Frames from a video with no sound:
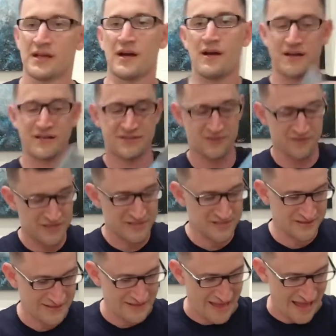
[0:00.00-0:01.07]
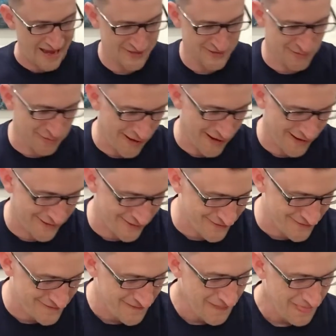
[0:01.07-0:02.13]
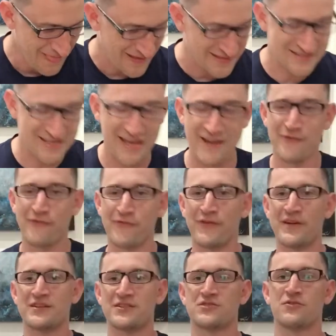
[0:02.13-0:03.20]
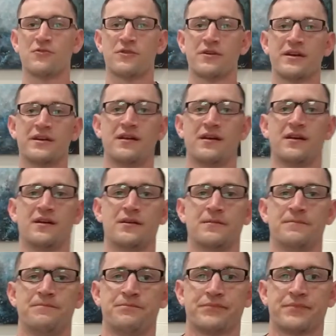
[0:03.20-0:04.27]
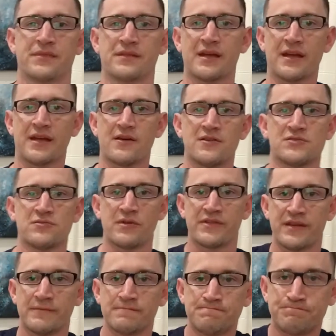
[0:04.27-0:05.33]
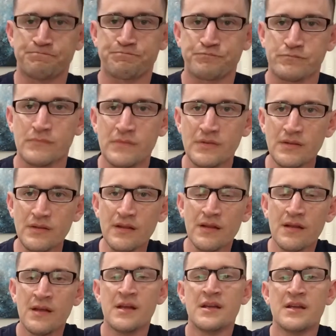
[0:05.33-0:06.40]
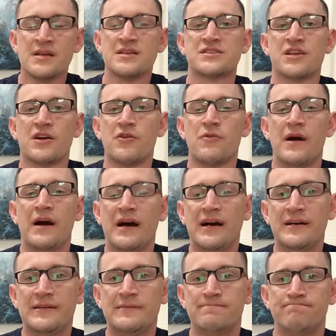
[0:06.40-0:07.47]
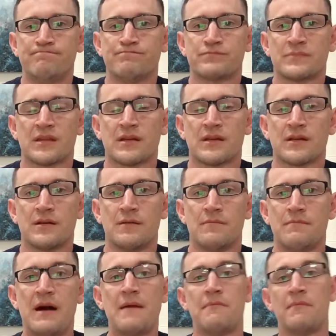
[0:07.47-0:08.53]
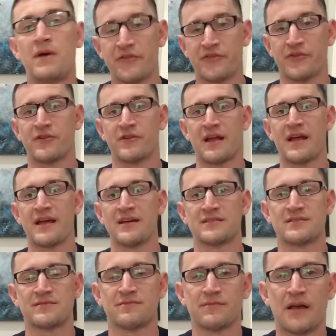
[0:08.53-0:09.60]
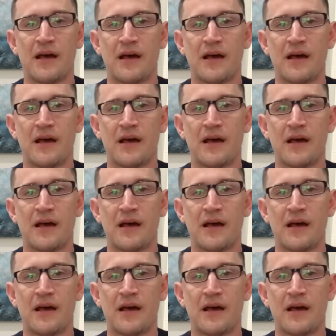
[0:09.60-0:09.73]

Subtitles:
All right, so this last record, it's kind of a funny story that goes with it. So my mother has,